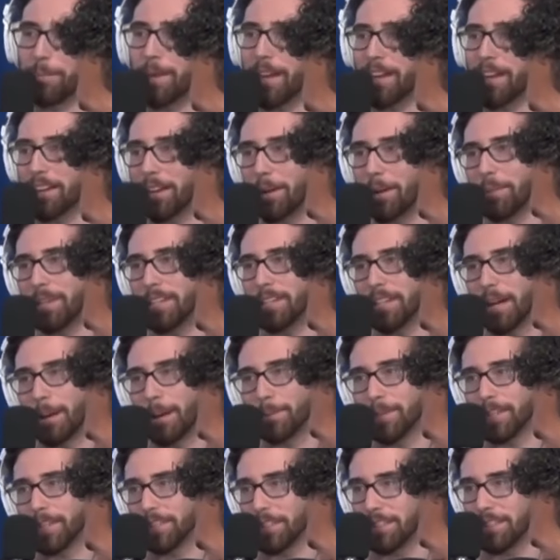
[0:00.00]
back come and
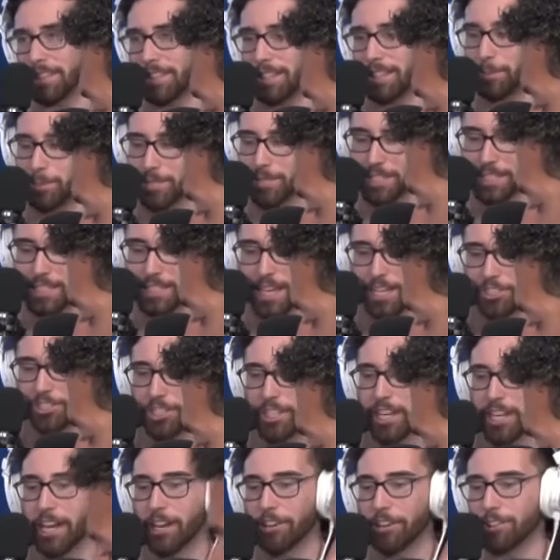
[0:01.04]
dominate the league. We see
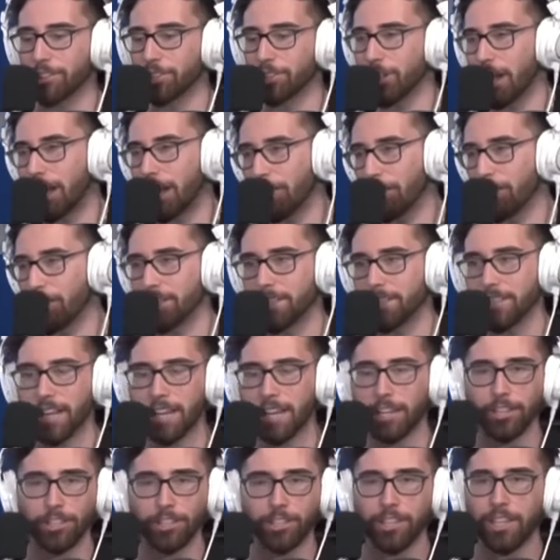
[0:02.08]
Najee Harris, Jonathan
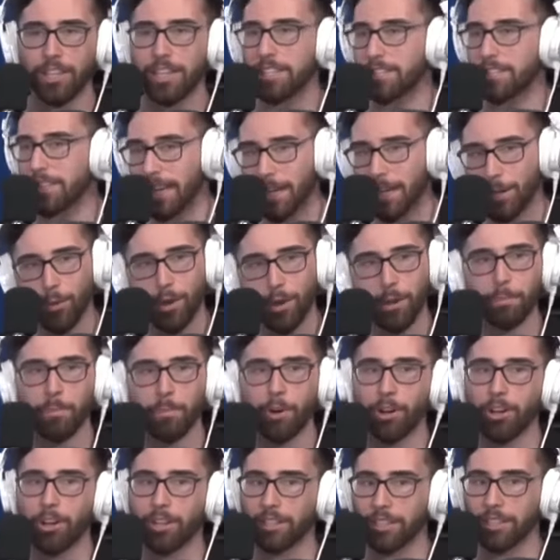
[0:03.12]
Taylor, Saquon
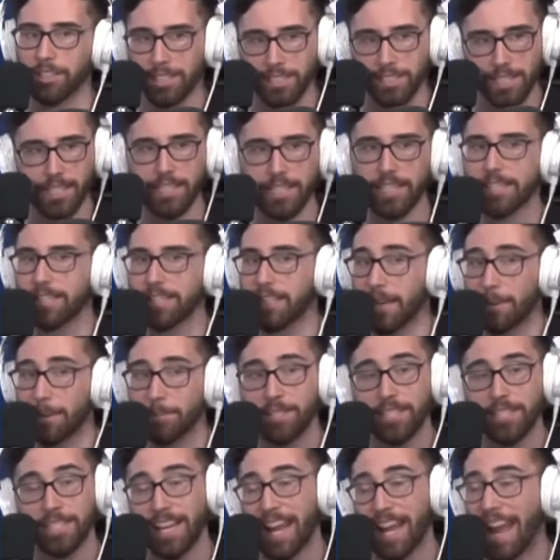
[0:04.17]
Barkley, Zeke,
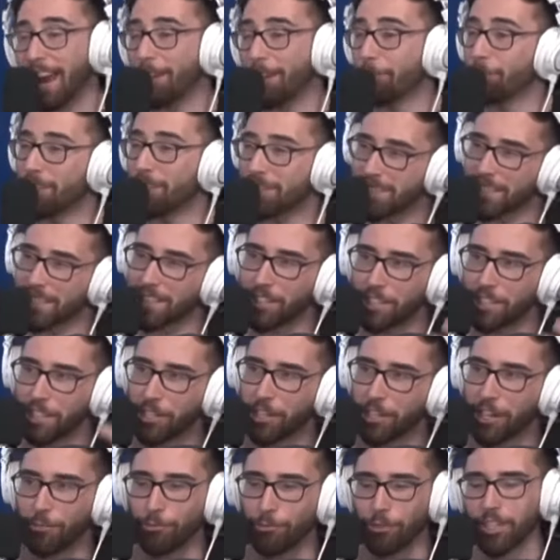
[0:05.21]
CMC. Every single
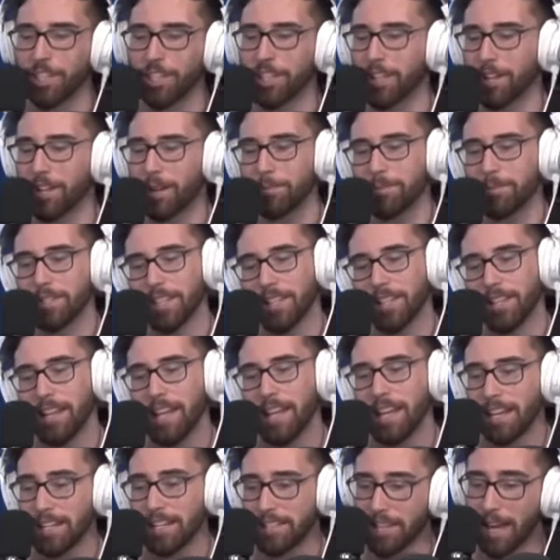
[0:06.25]
year a rookie comes in,
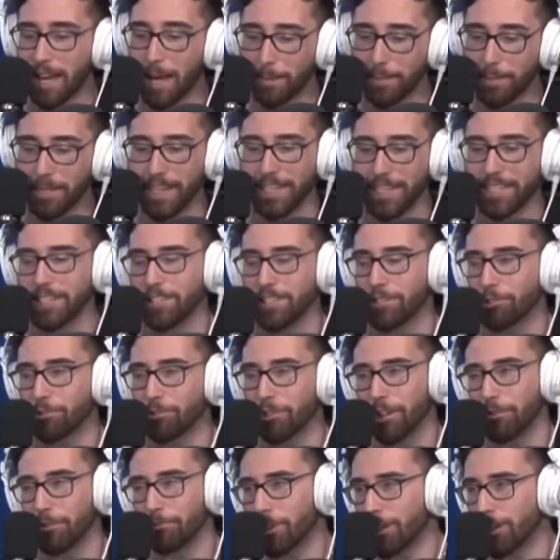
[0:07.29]
dominates. He's a
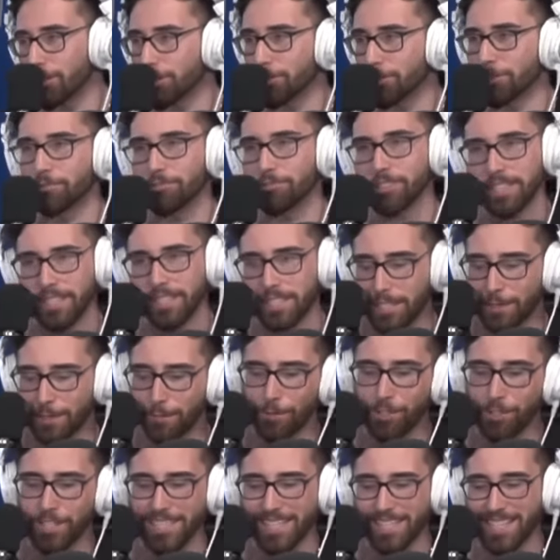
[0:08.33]
great rusher,
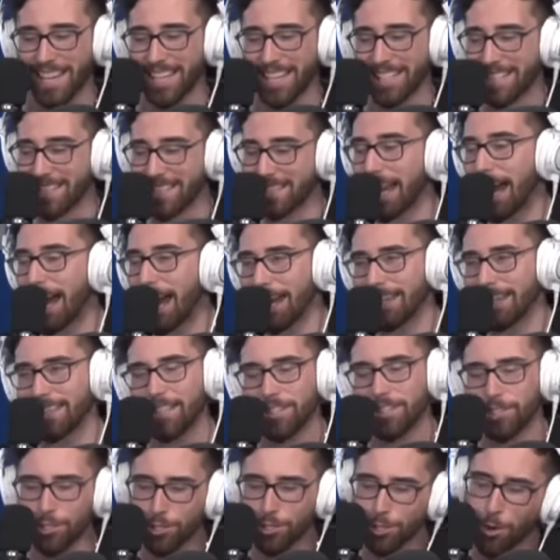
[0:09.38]
receiver. He's got size.
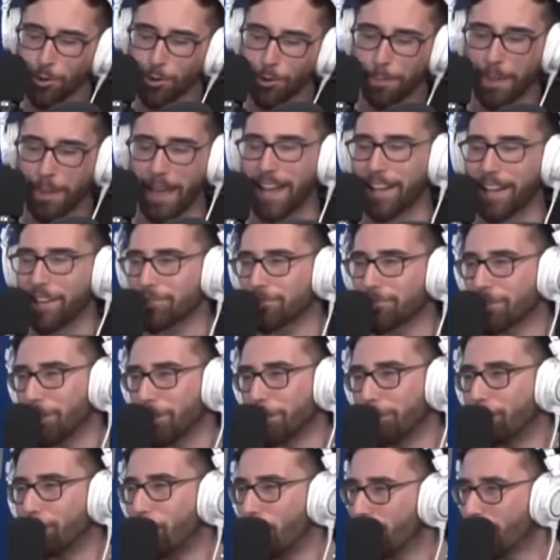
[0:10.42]
He's the total package.
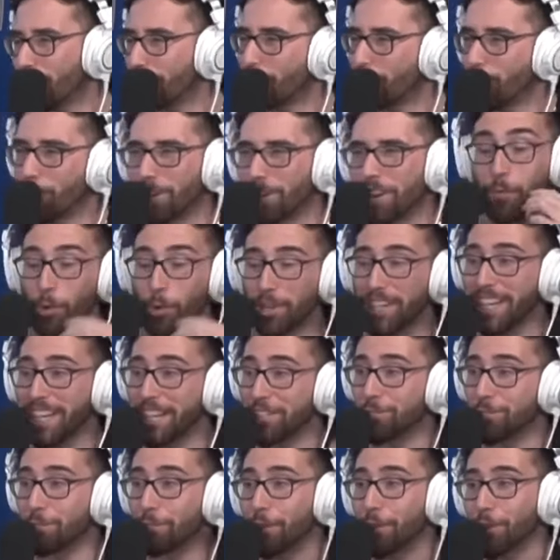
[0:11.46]
Ran so, a 4-4,
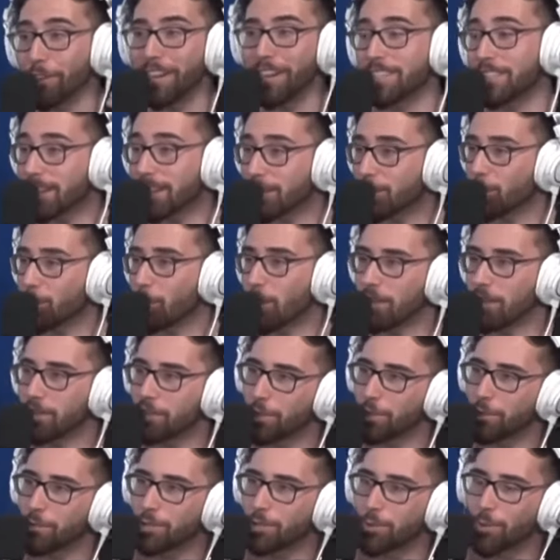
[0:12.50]
40-inch vert, 6'1",
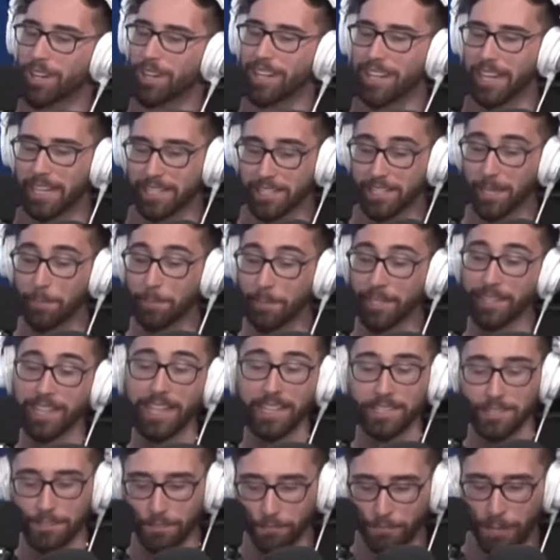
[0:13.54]
220. And something
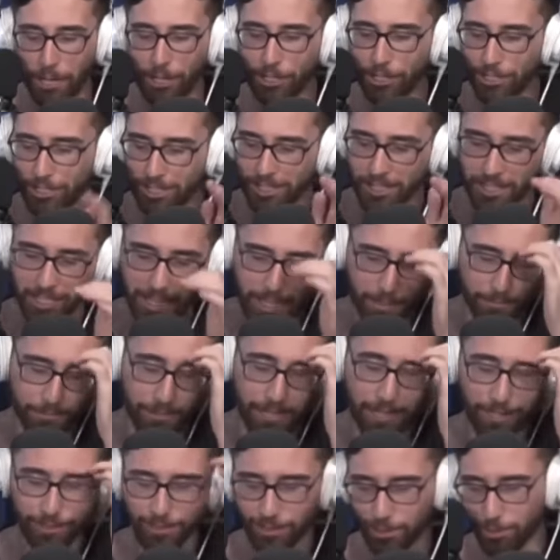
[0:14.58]
that's very interesting that I
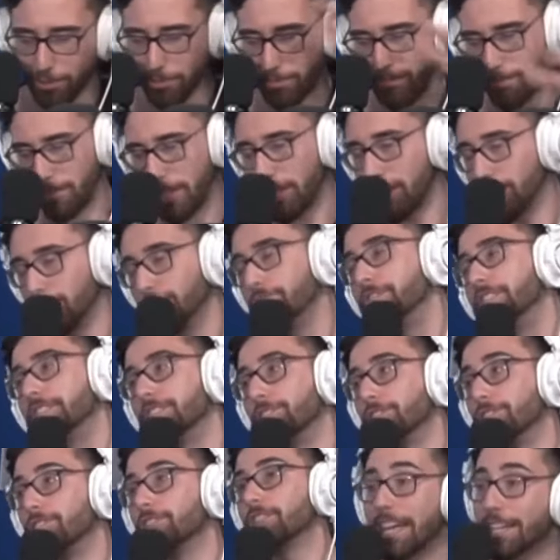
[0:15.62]
found doing my little
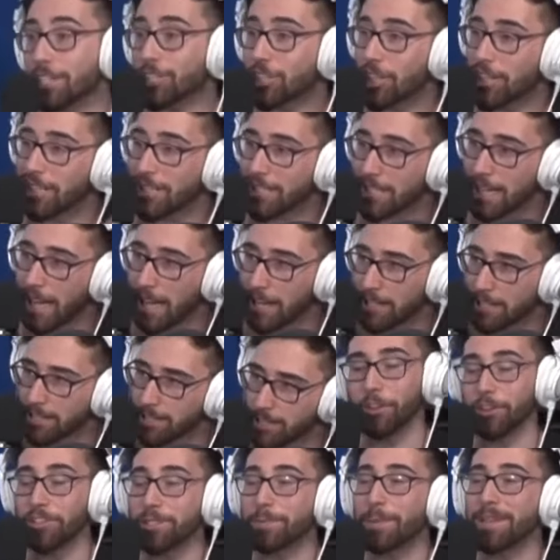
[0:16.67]
research. Next Gen Stats.
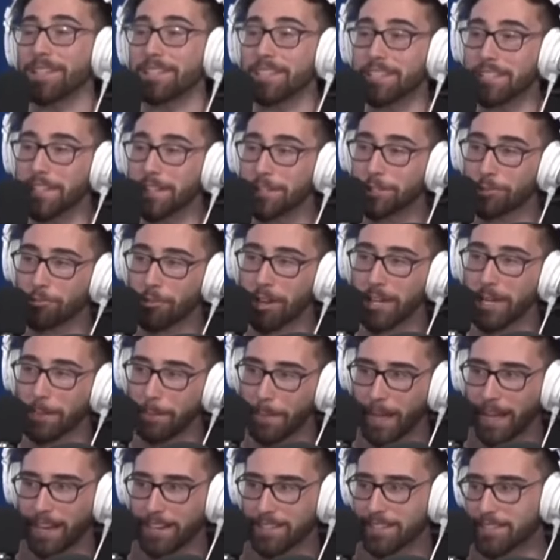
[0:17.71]
There's been six running
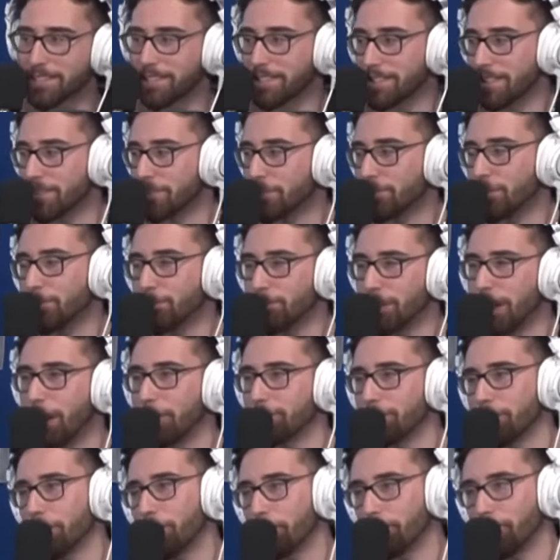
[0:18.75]
backs since
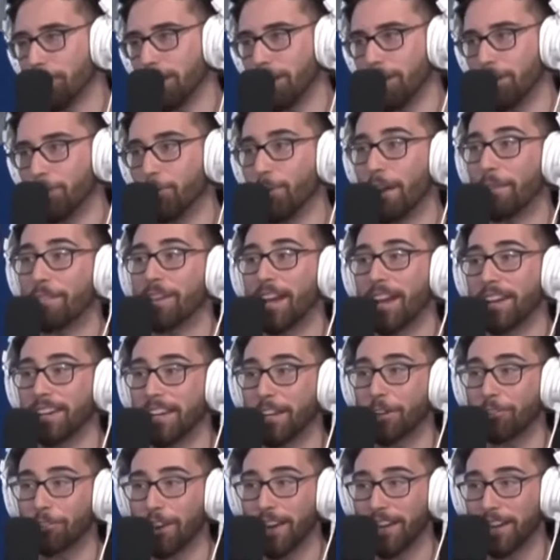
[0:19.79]
2003 who have gotten
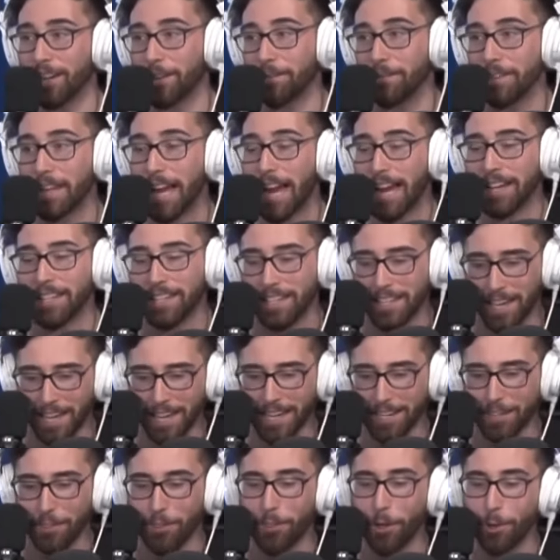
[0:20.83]
a grade of
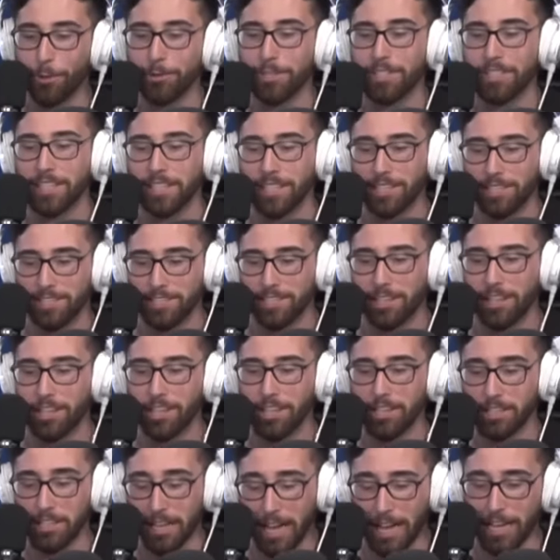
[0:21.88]
99. Those six,
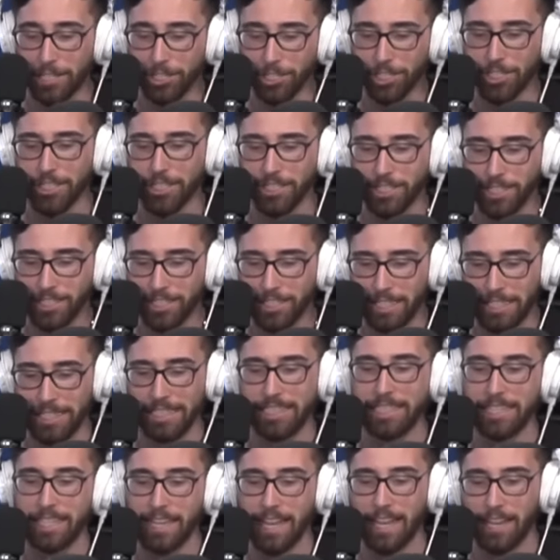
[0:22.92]
Najee,
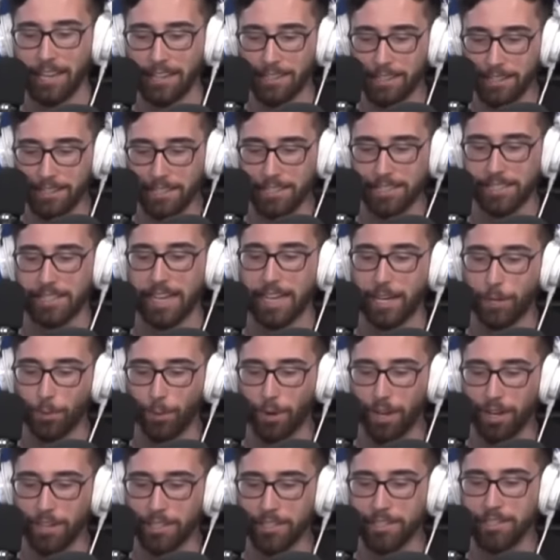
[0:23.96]
ETN,
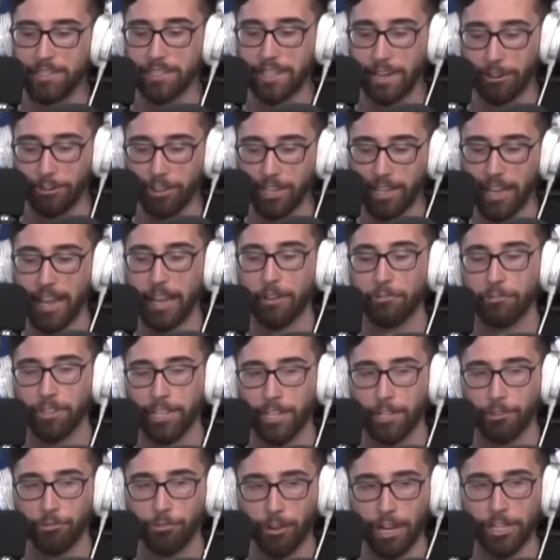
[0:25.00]
Saquon, Derrick
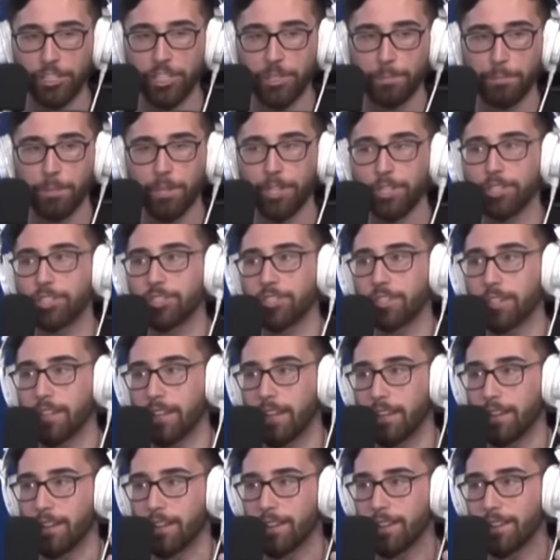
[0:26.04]
Henry, Reggie Bush,
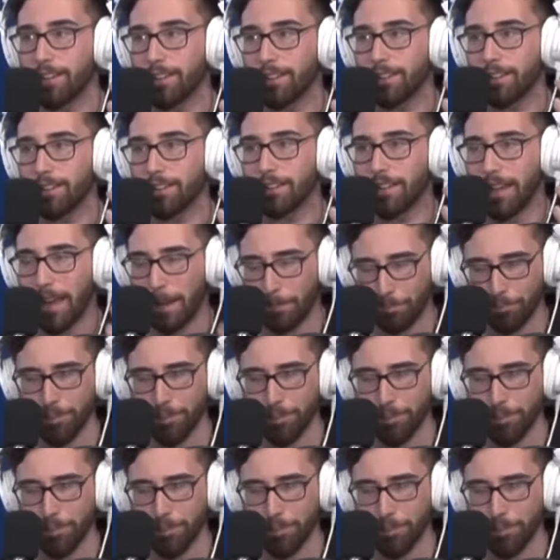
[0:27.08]
and